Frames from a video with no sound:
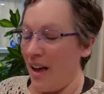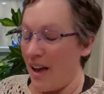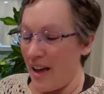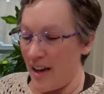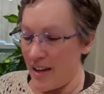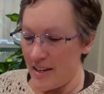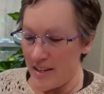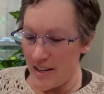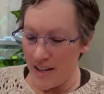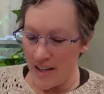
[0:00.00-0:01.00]
And
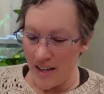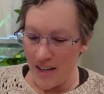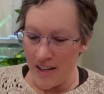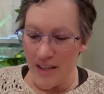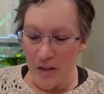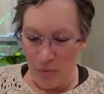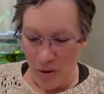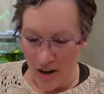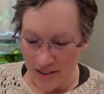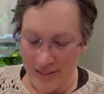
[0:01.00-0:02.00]
in this
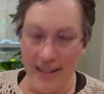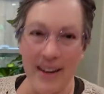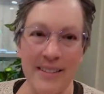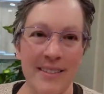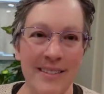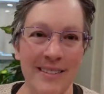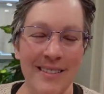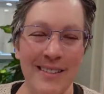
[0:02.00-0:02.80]
process,